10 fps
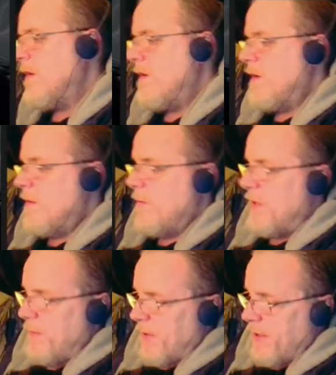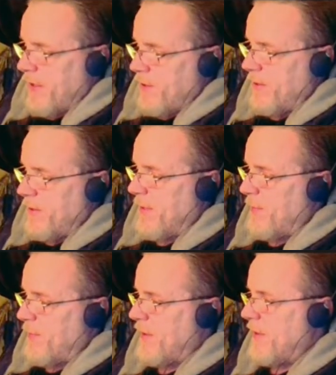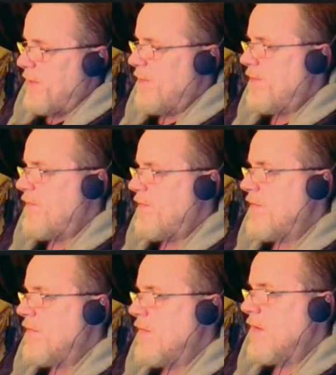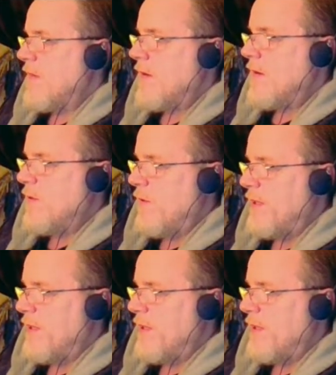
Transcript: manipulation is empathy. You want to